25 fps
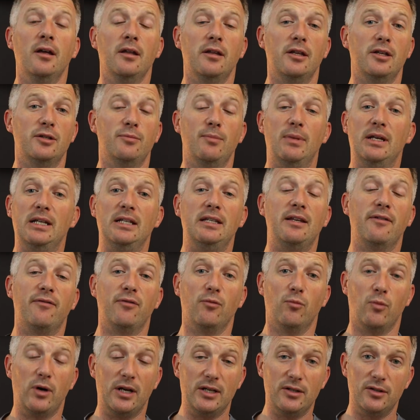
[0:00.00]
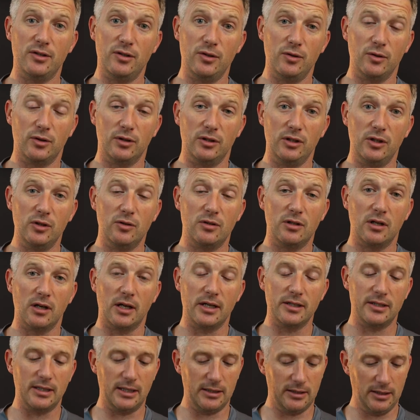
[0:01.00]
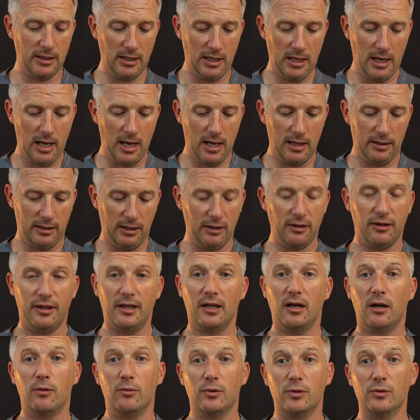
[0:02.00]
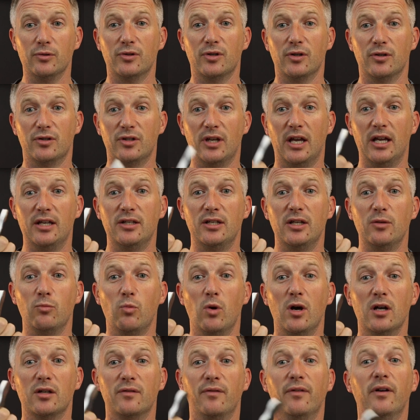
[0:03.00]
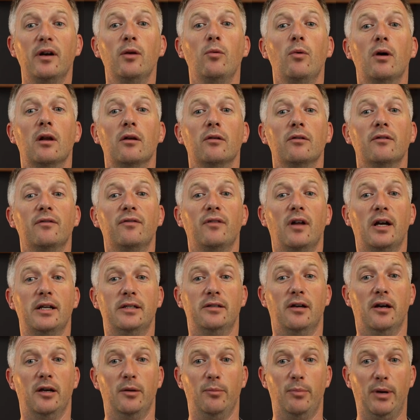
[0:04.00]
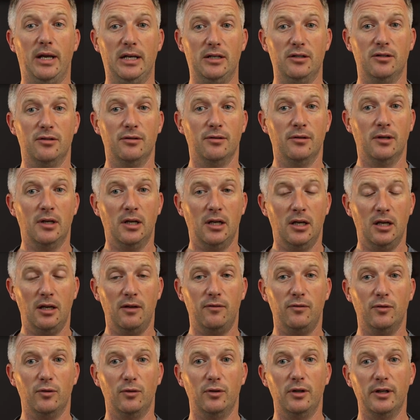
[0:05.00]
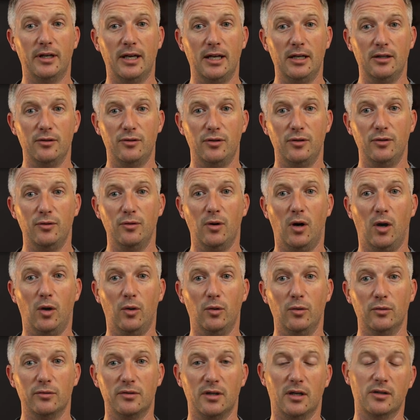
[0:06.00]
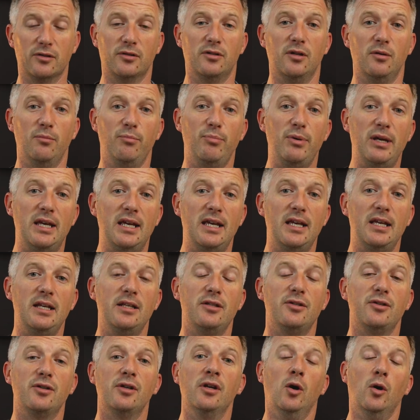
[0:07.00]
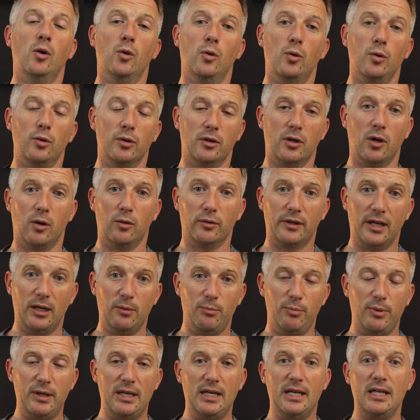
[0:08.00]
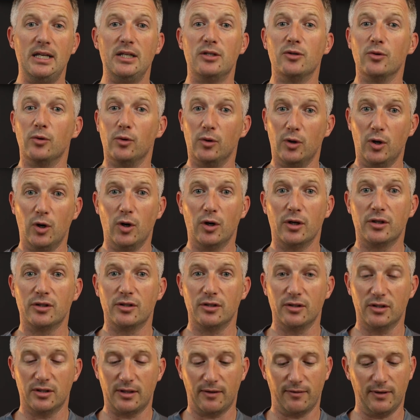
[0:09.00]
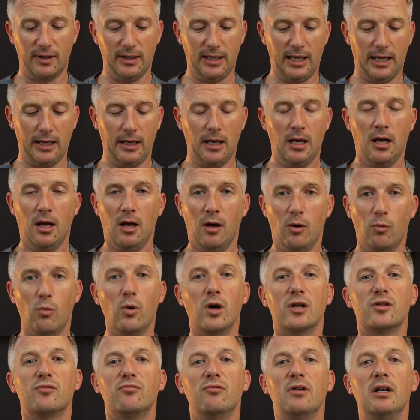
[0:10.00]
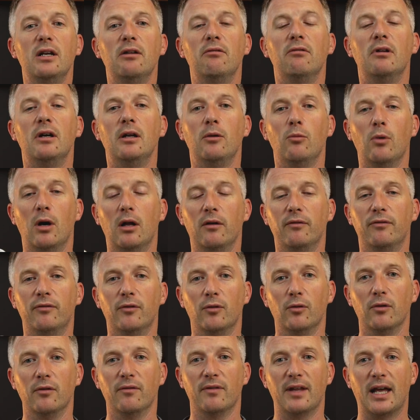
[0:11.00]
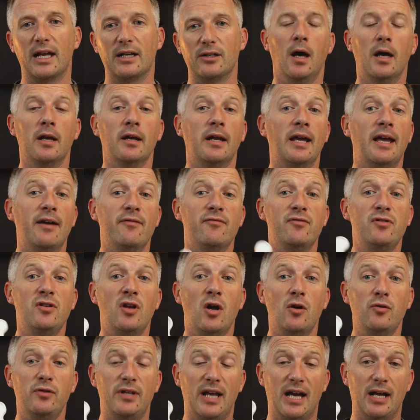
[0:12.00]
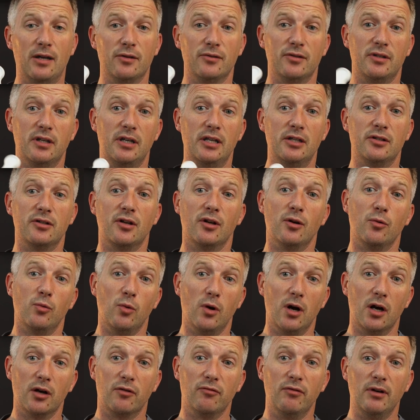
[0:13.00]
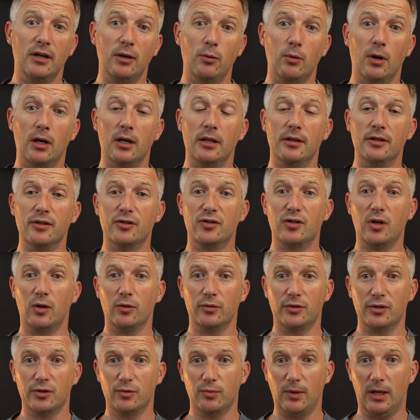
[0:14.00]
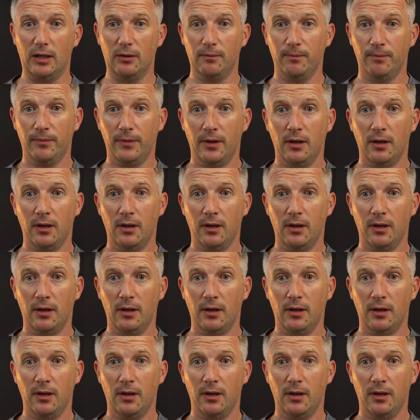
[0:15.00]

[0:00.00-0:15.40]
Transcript: there's many different ways that you can utilize this. The other thing I would also say is it works very well on the fly tying bench. If you're looking to hold tungsten beads or gold head beads or hooks and stuff like that, works really, really well for all of that. And I have no doubts that it's gonna work really well in the salt as well.